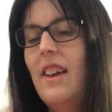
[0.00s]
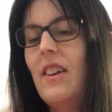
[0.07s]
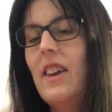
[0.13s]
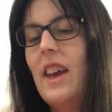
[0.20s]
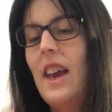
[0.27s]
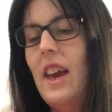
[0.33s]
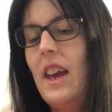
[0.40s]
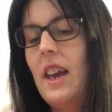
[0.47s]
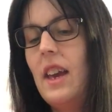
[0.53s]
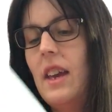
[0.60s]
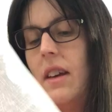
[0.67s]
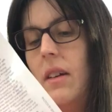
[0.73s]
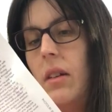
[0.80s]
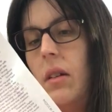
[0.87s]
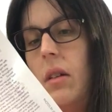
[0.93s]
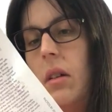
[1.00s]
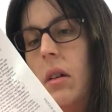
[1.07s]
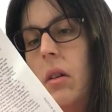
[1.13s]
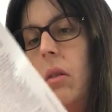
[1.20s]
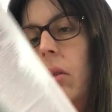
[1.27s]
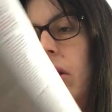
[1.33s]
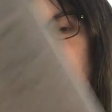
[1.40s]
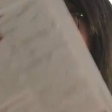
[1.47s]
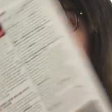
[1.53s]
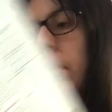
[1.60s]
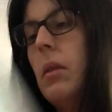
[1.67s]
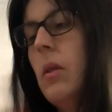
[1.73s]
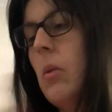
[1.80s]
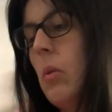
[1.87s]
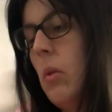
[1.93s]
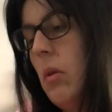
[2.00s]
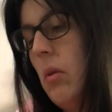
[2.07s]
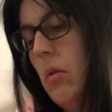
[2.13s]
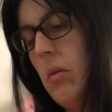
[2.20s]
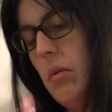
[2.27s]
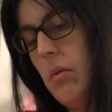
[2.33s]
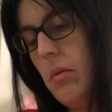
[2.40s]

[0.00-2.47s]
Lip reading: Okay. Oh, there's some sort of